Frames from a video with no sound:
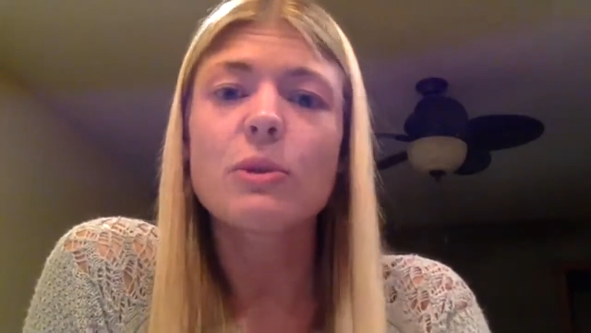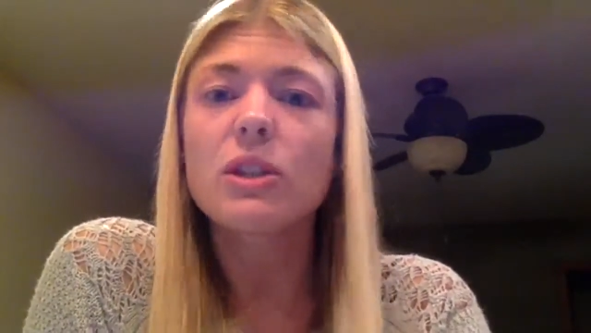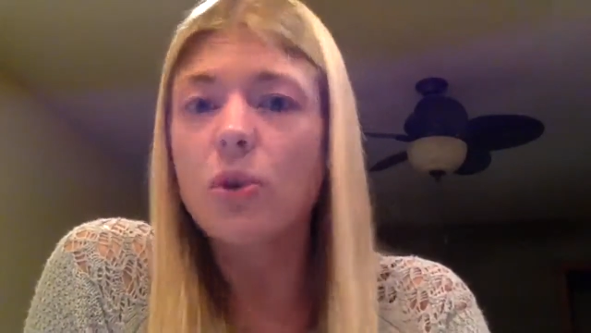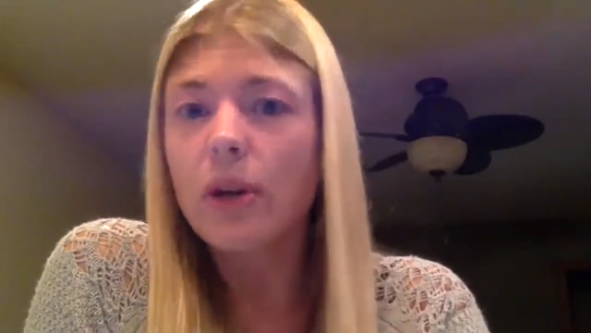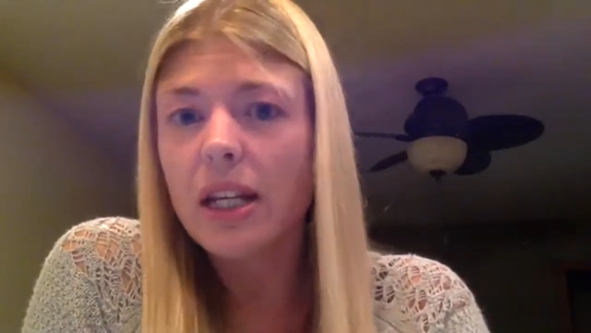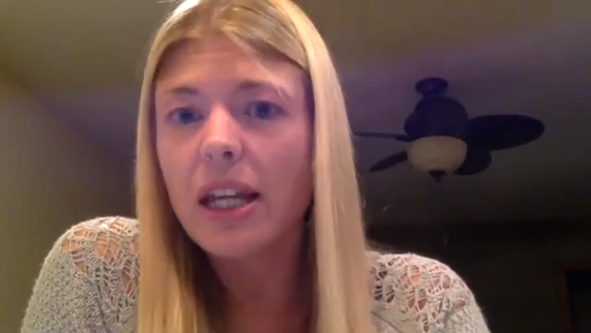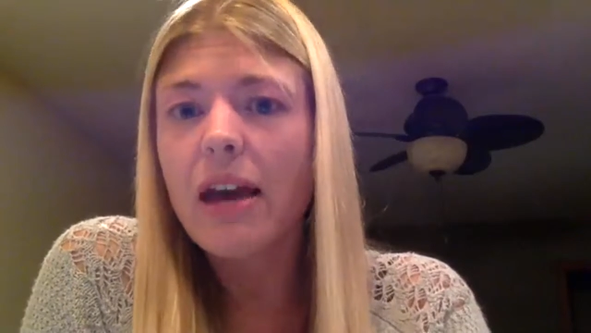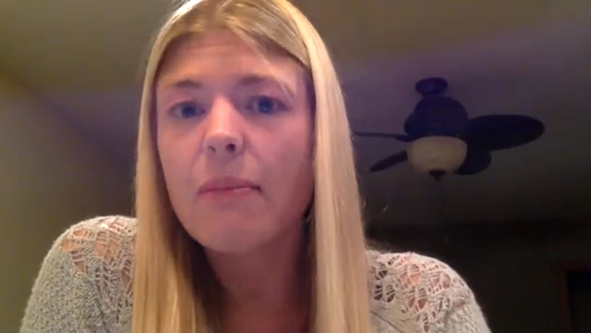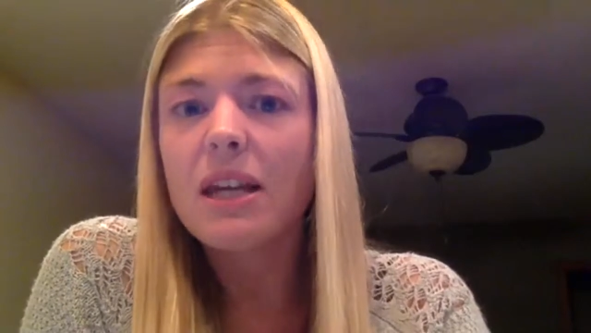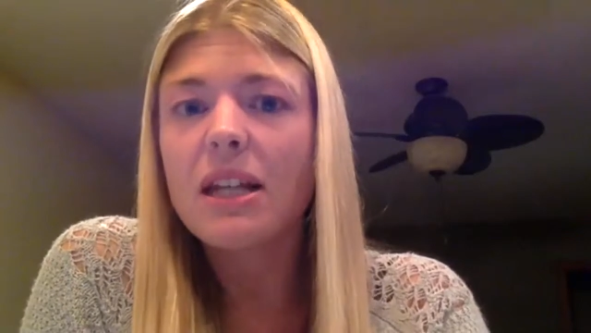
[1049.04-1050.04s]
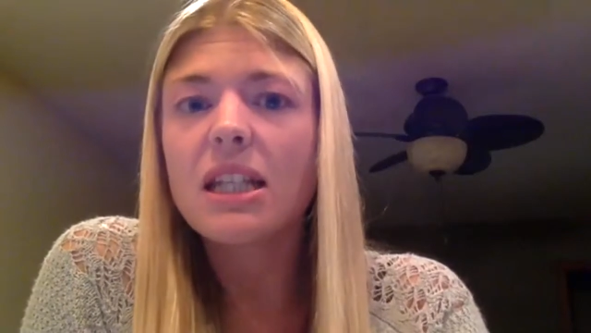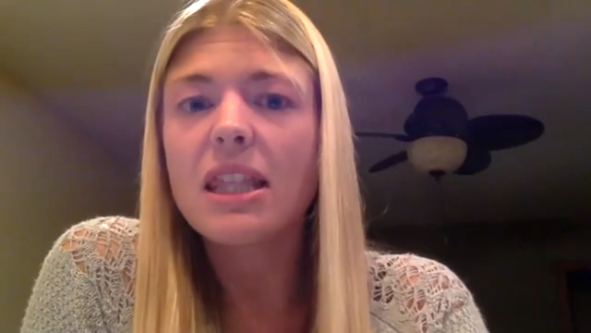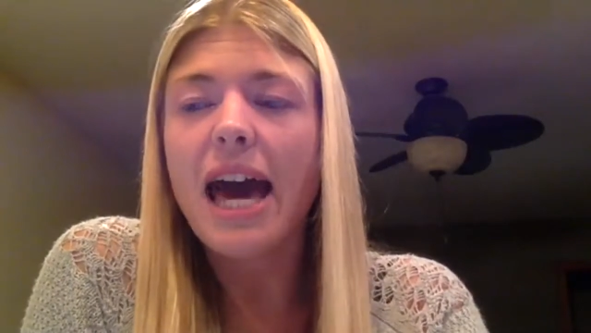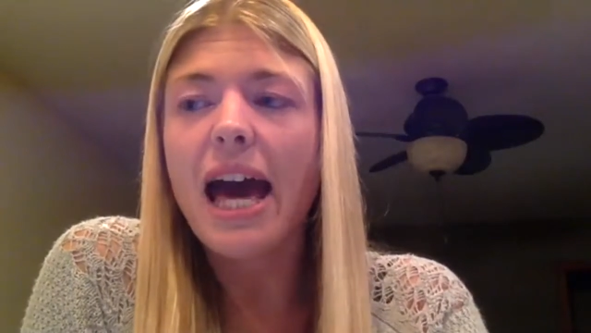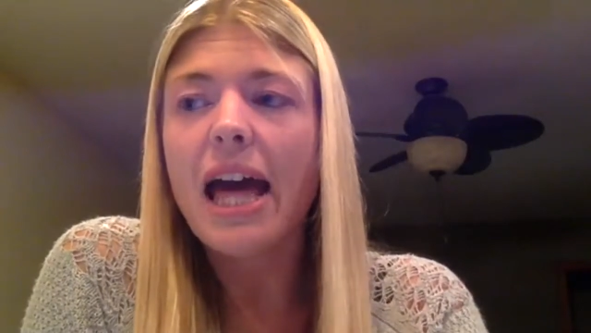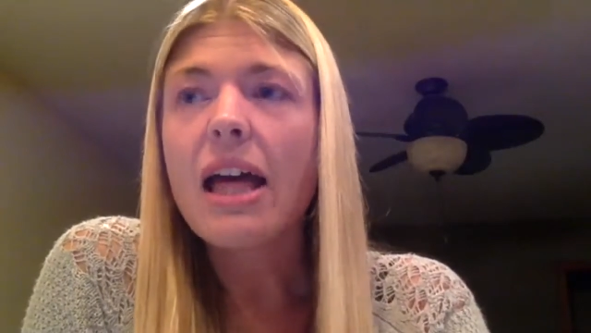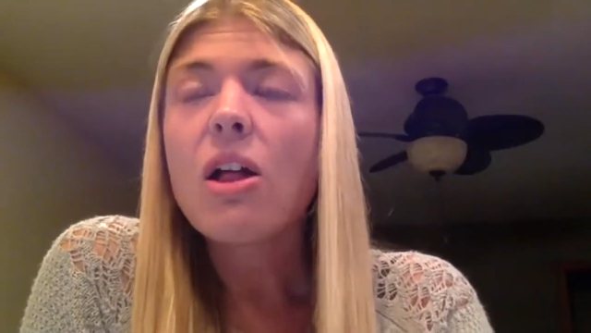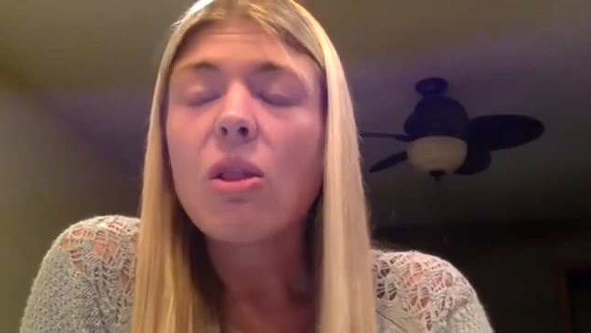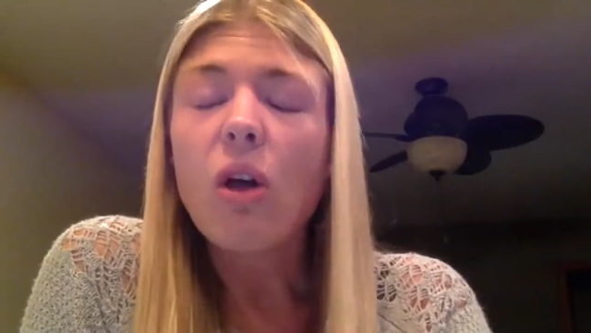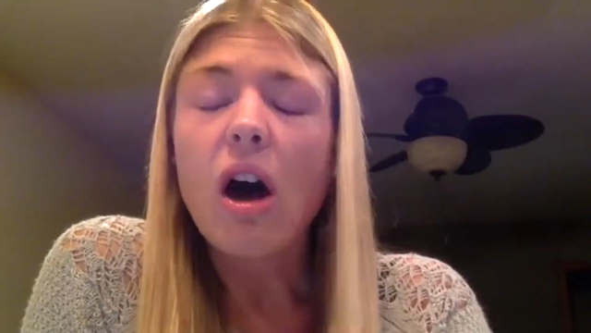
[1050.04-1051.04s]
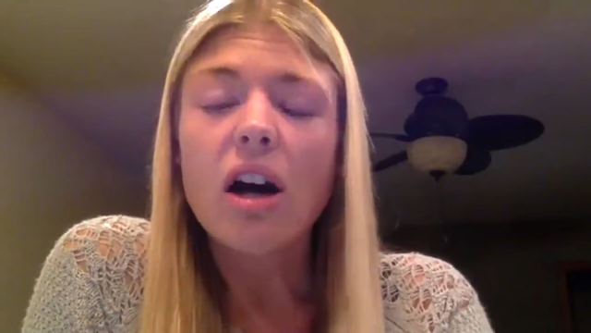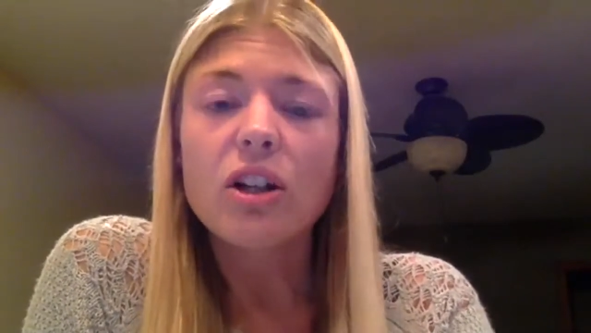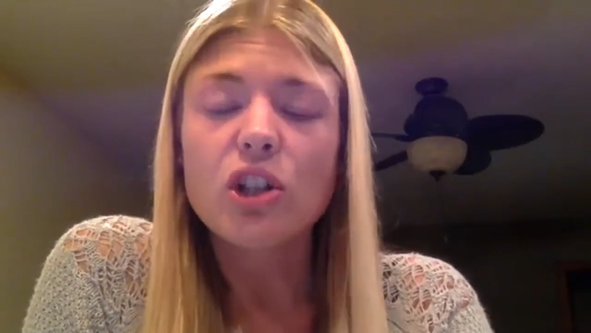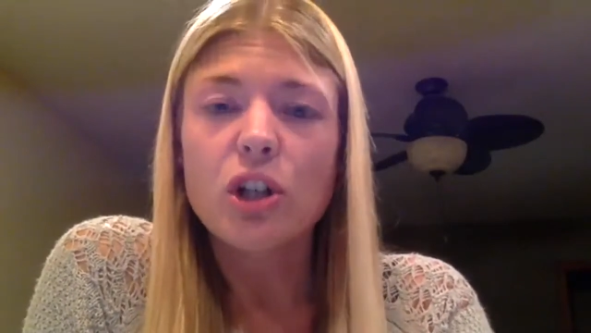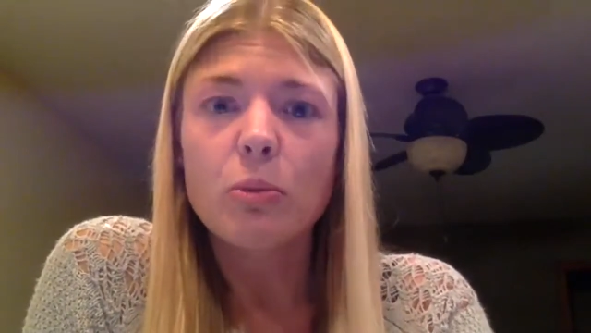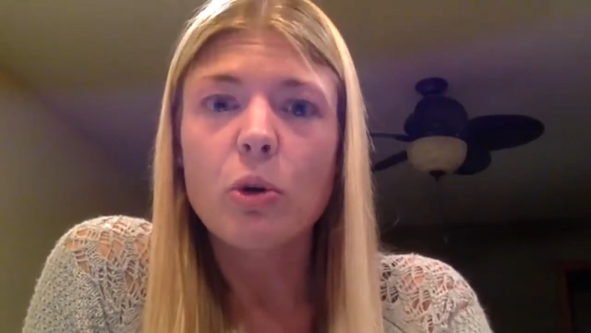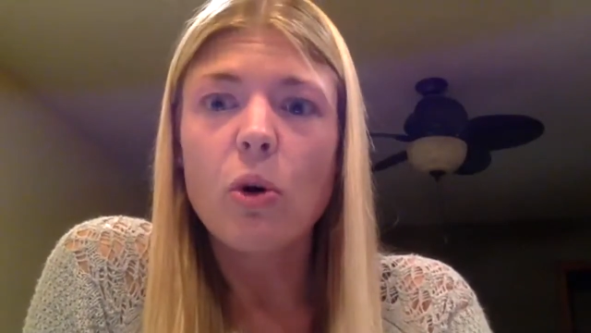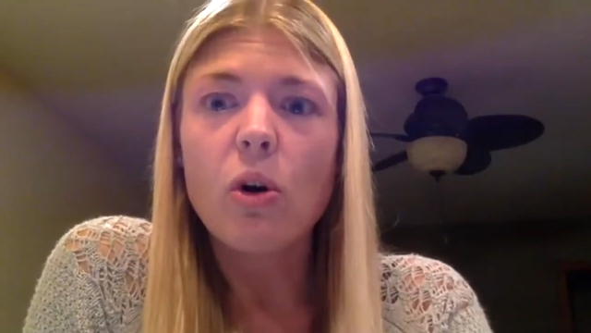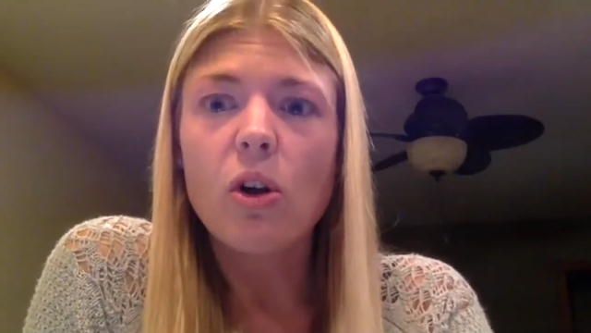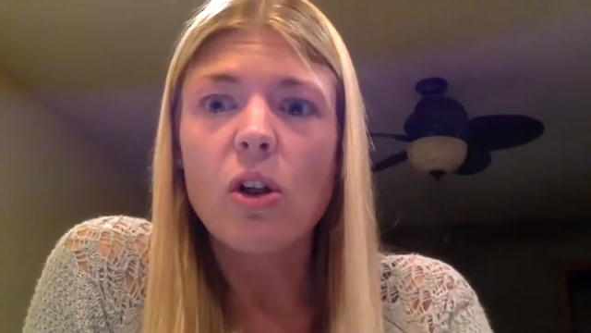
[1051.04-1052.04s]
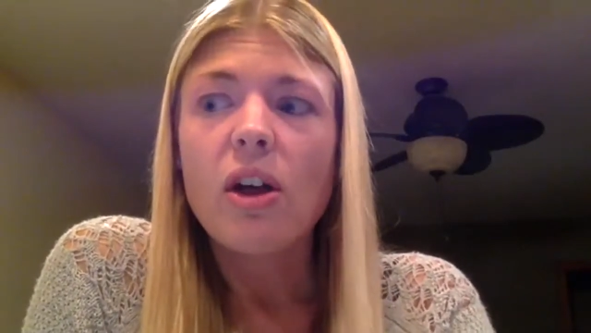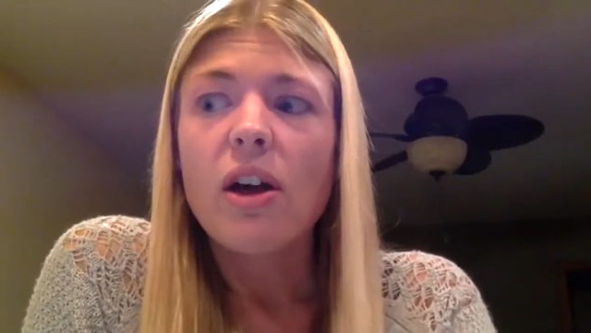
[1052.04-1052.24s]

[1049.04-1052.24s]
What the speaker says: going to get me to that long-term goal.